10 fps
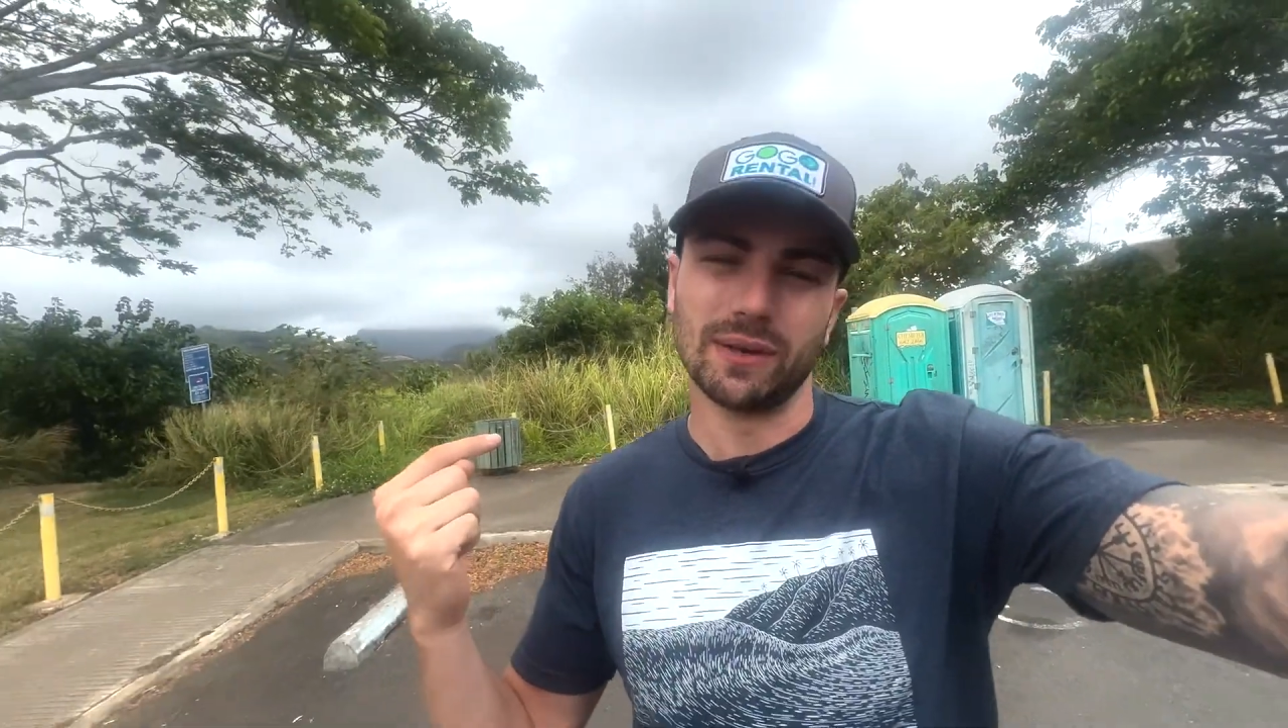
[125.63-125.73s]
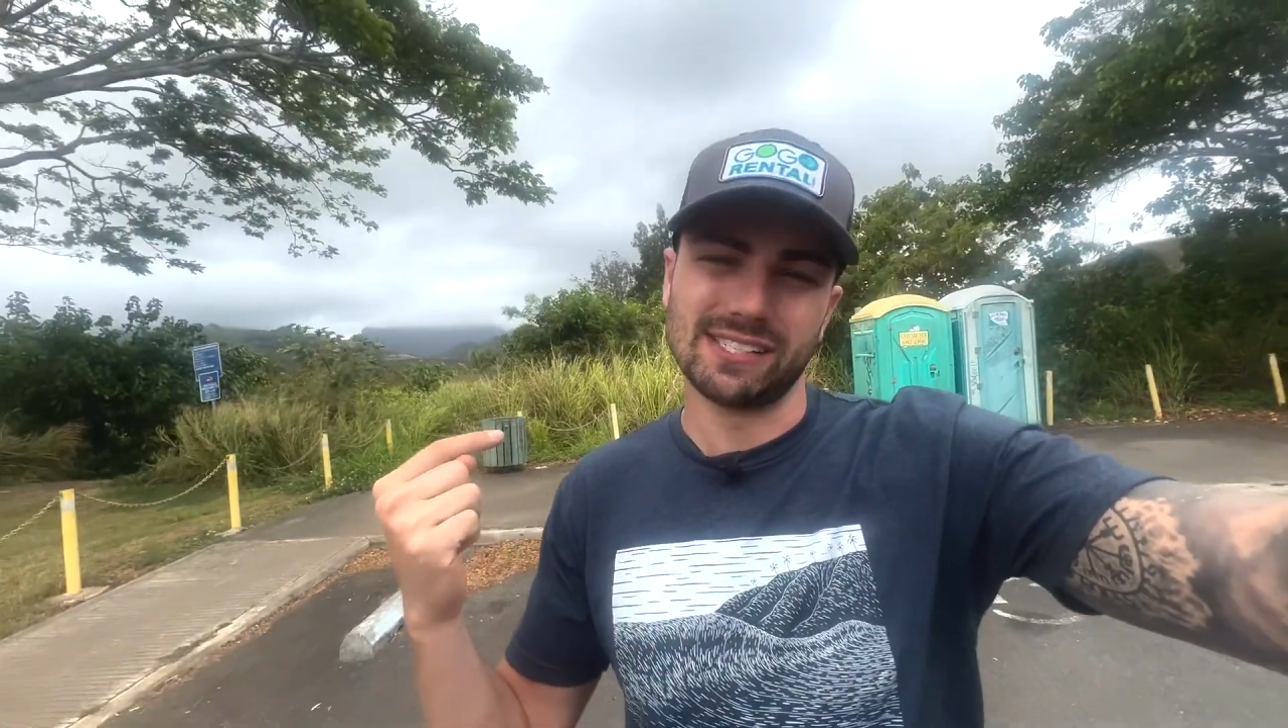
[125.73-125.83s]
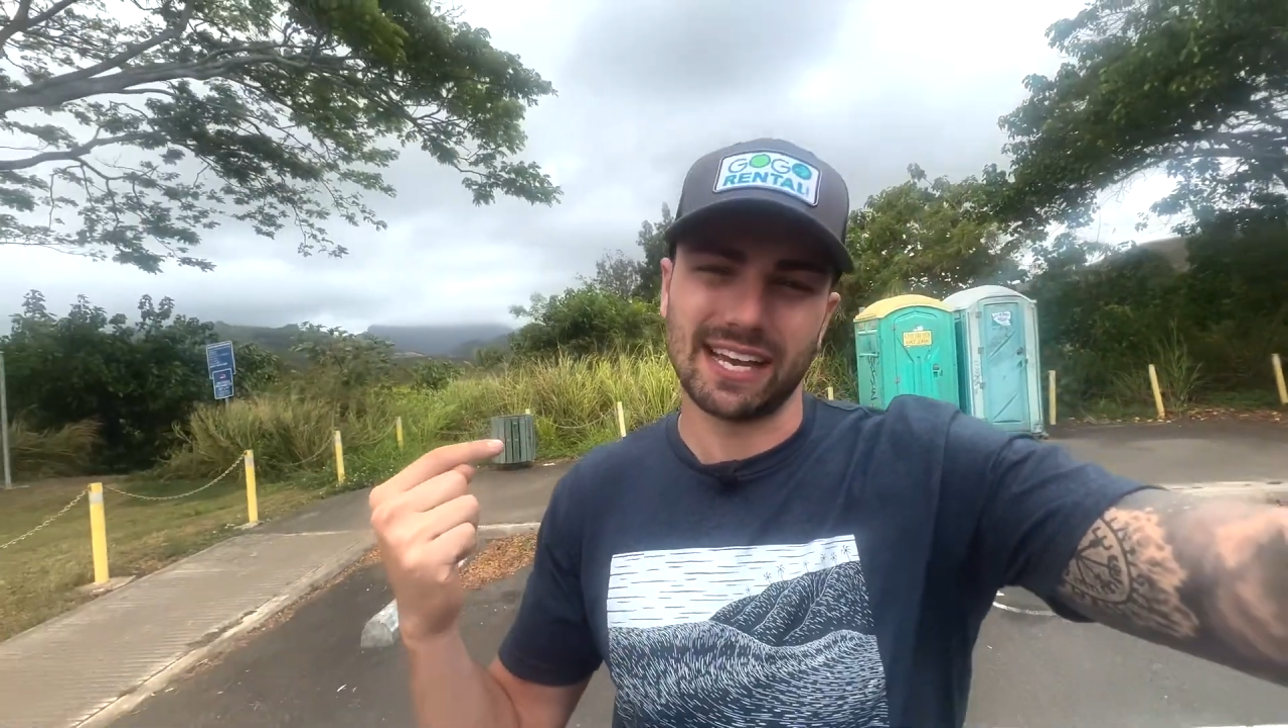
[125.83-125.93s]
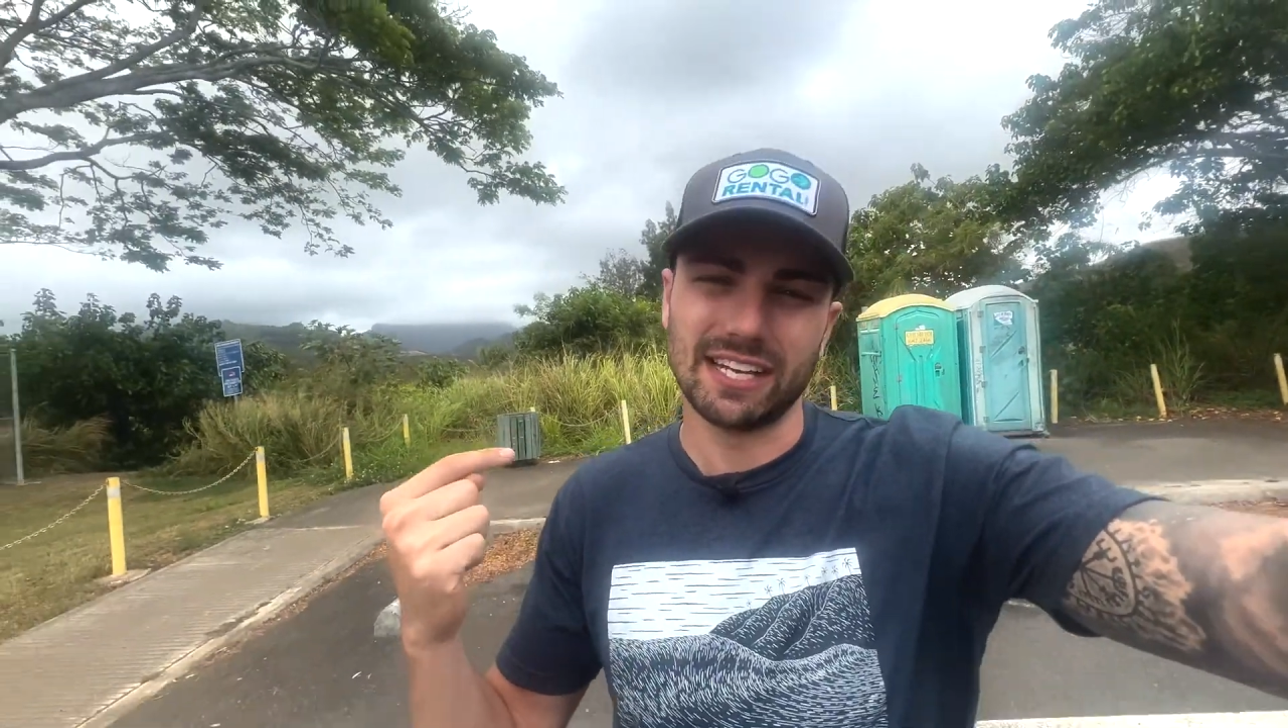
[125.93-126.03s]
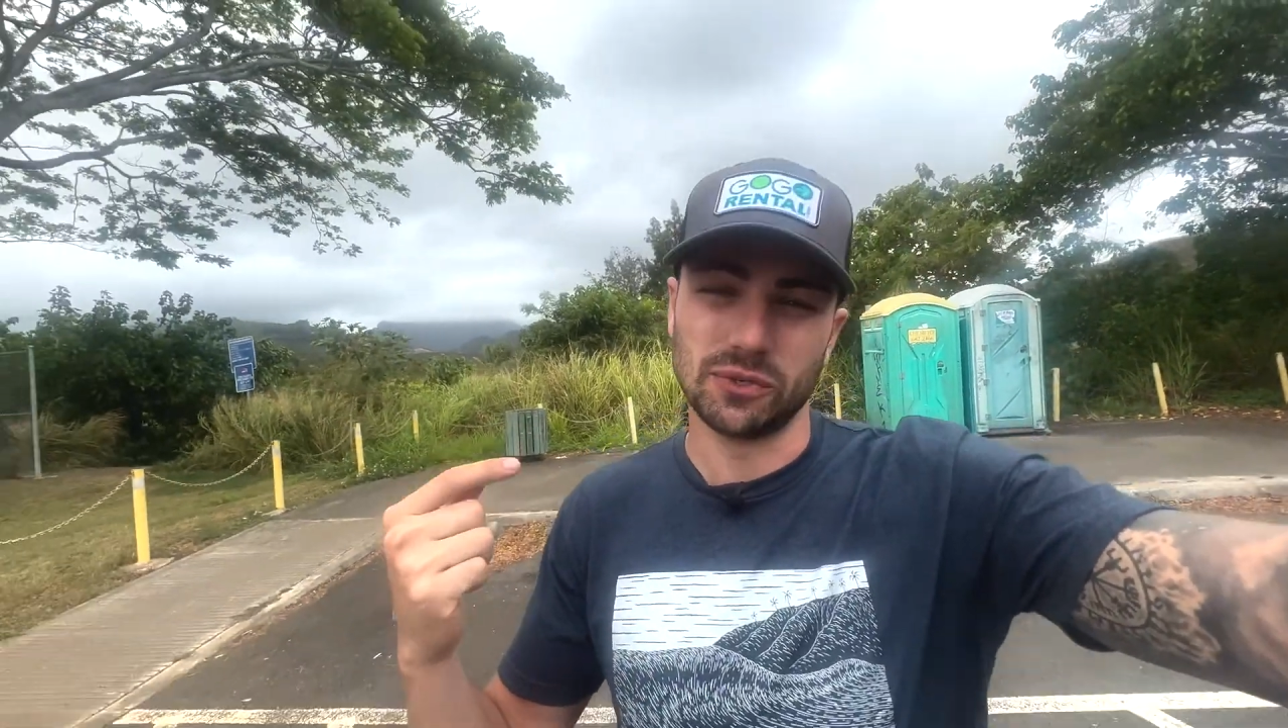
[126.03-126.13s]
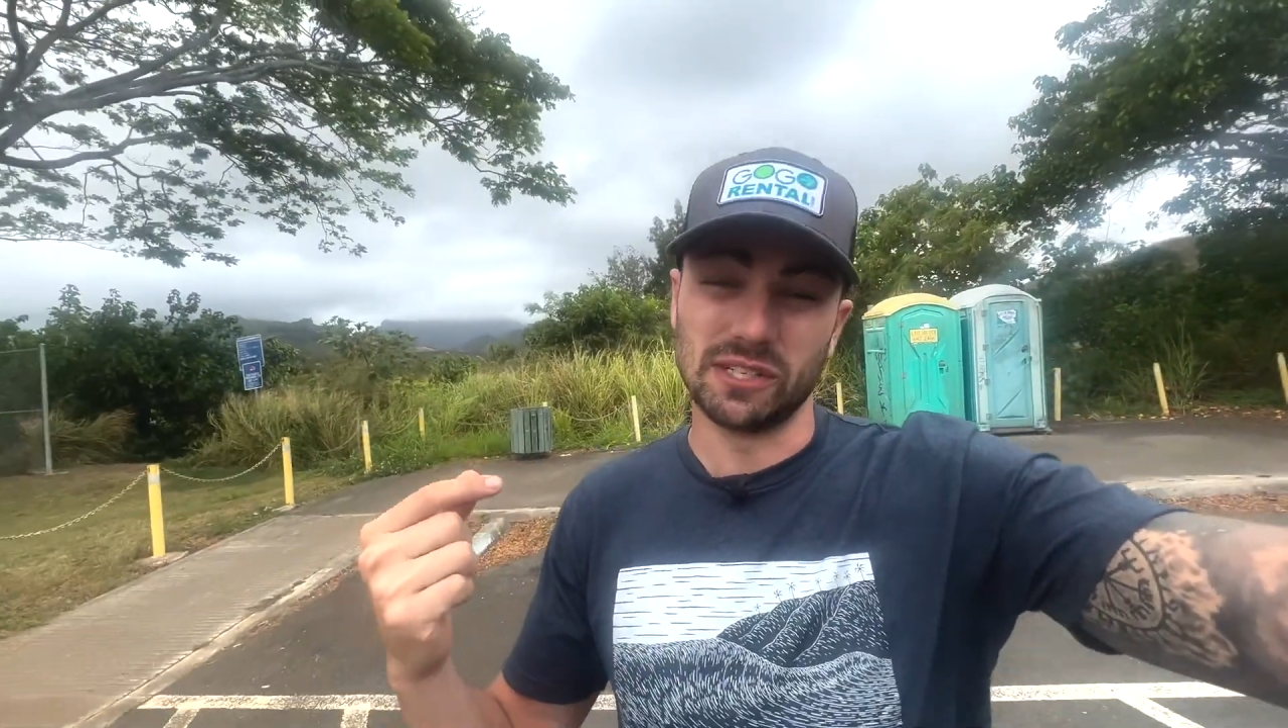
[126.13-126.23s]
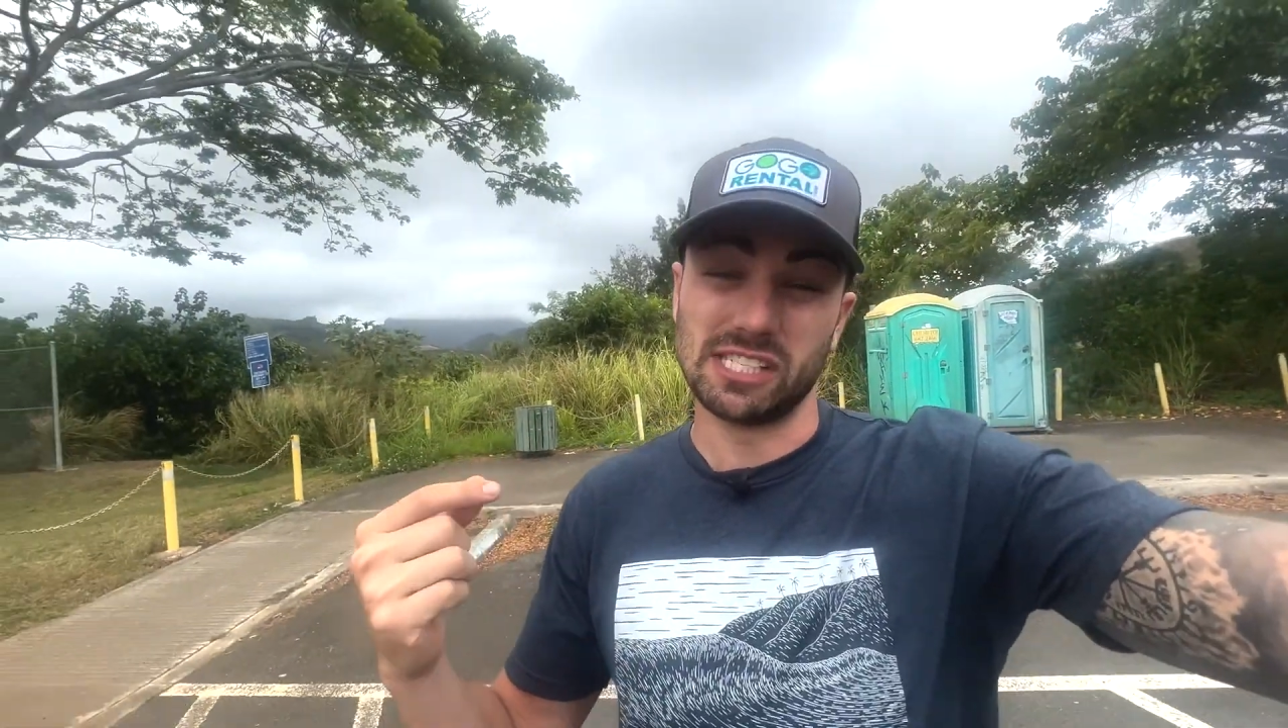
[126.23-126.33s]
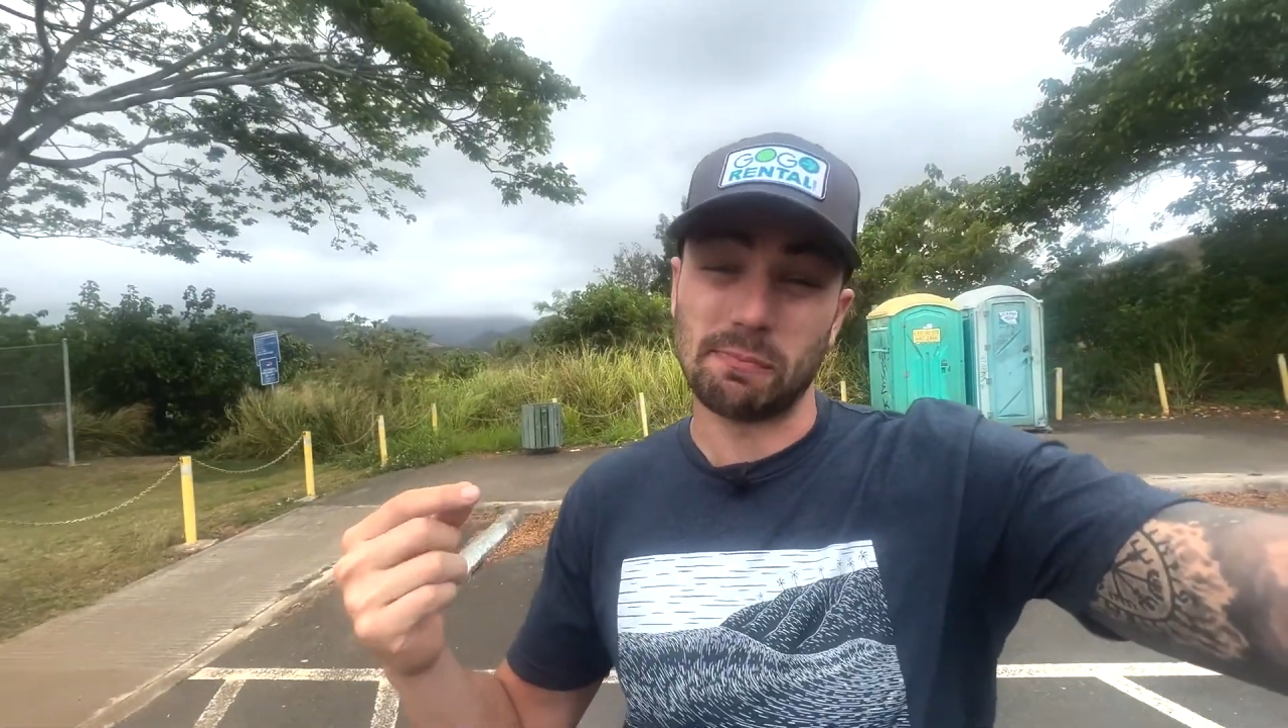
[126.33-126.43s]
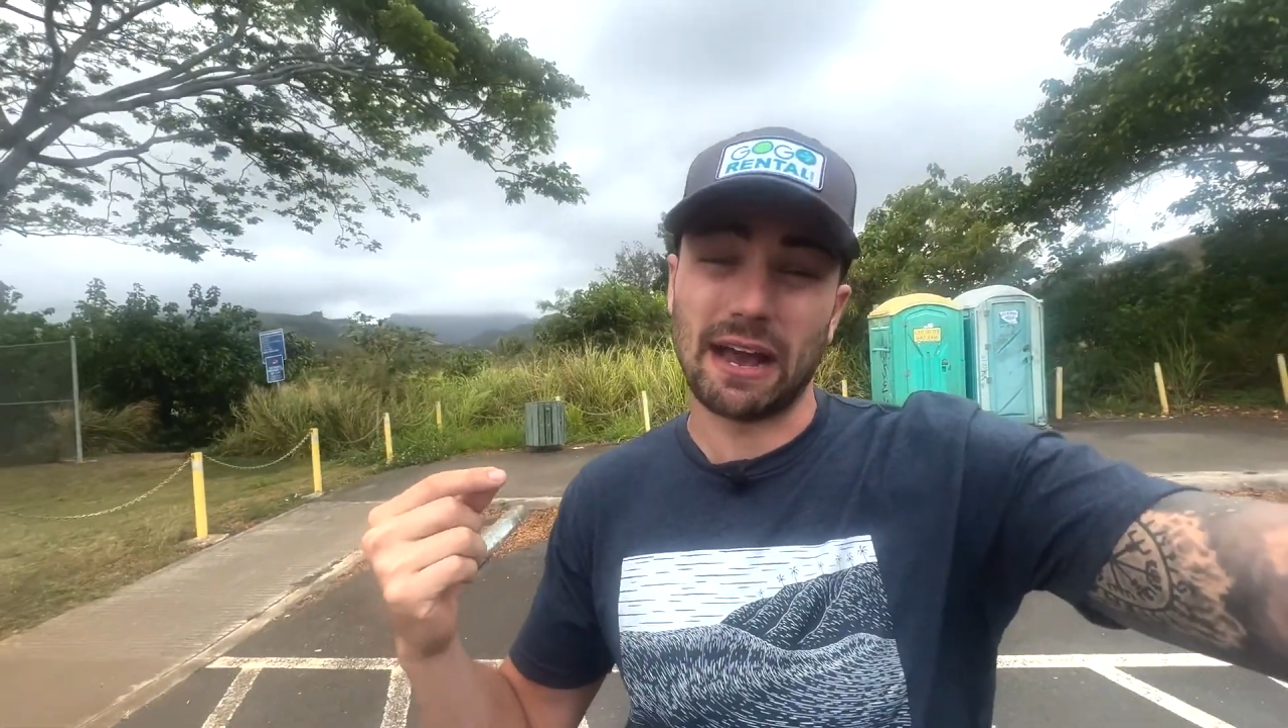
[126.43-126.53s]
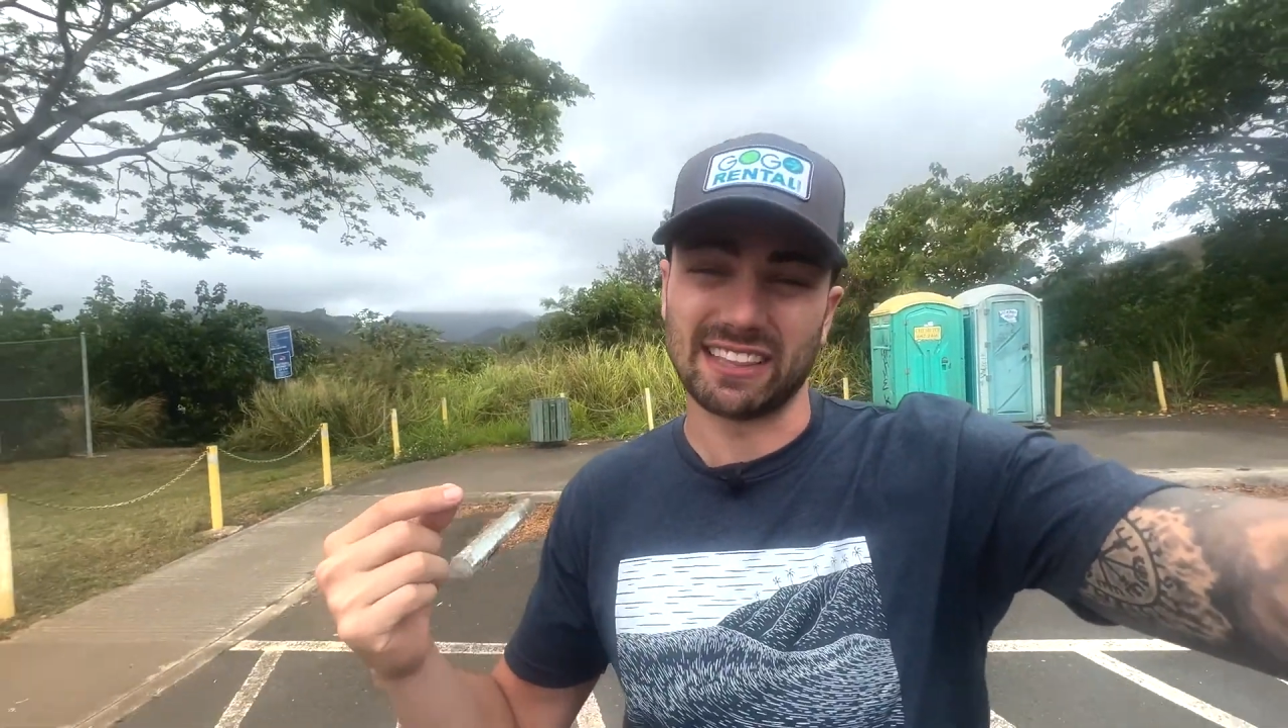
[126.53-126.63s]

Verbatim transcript: inside to inspect